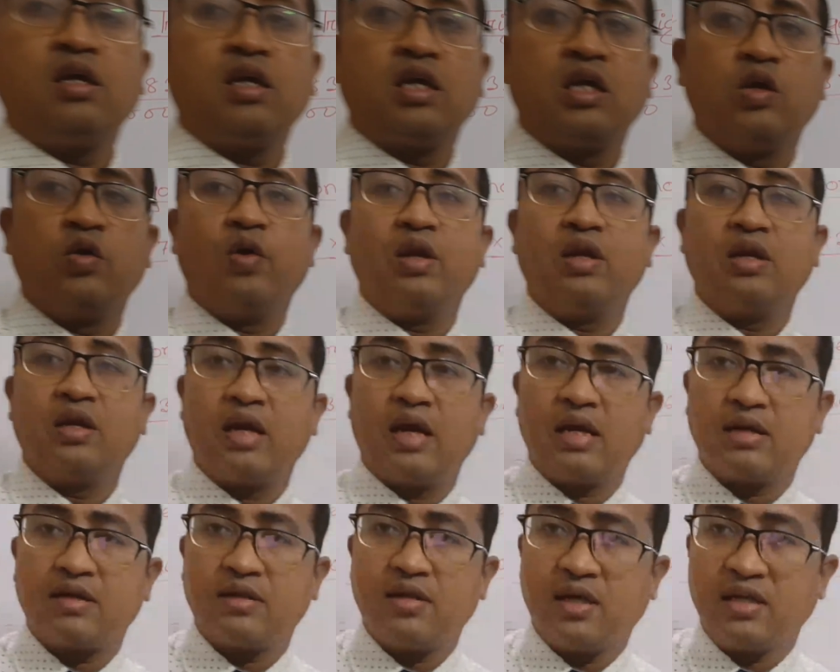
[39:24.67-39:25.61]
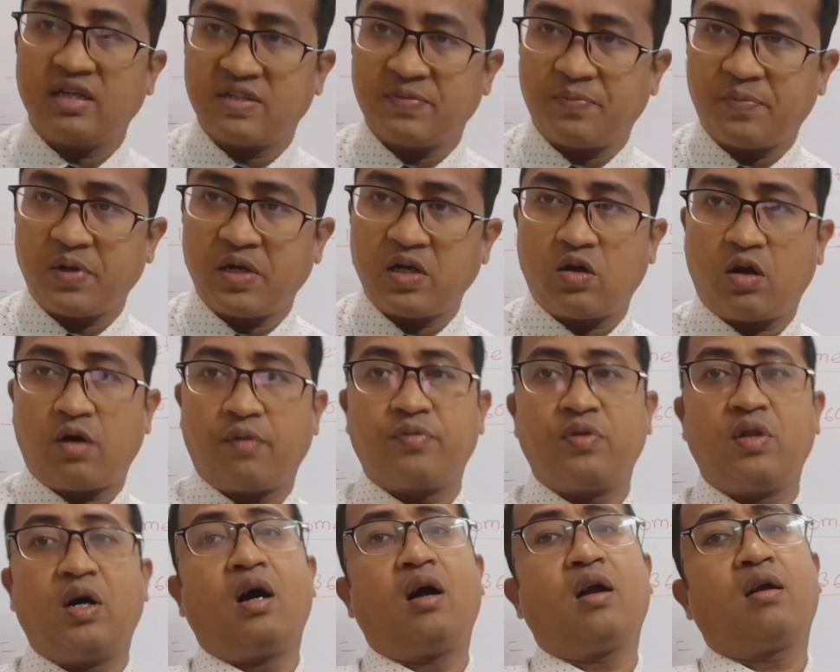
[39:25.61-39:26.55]
you will get the speed of
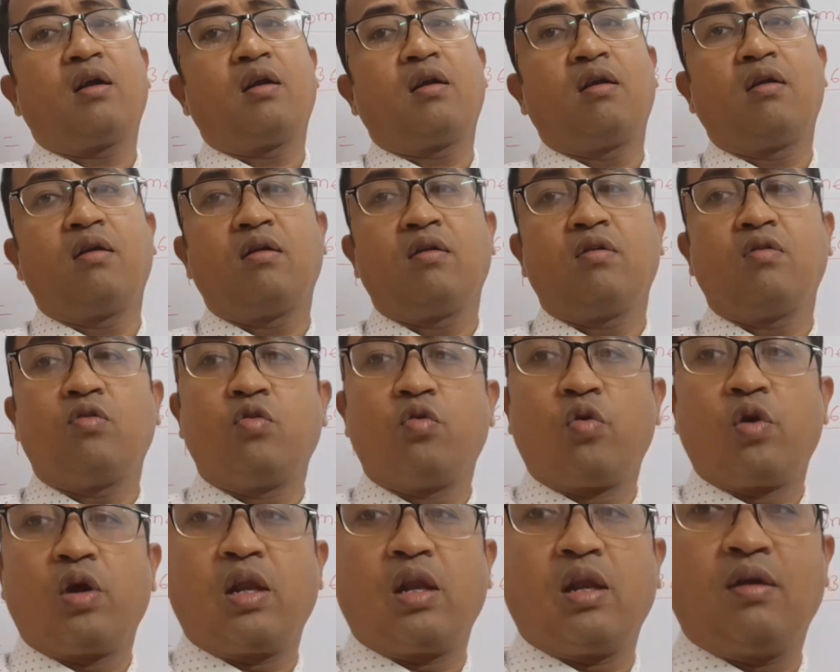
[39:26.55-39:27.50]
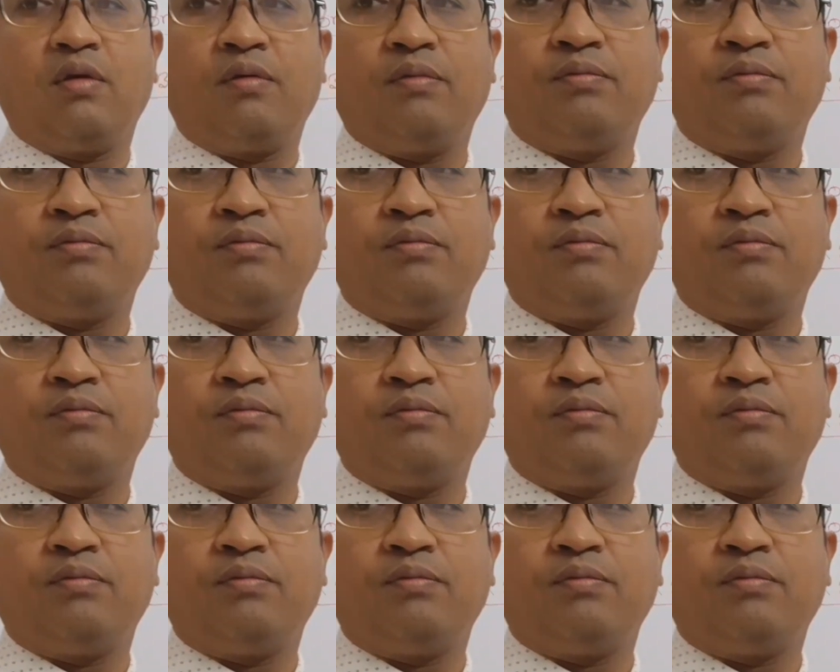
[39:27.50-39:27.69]
that wheel.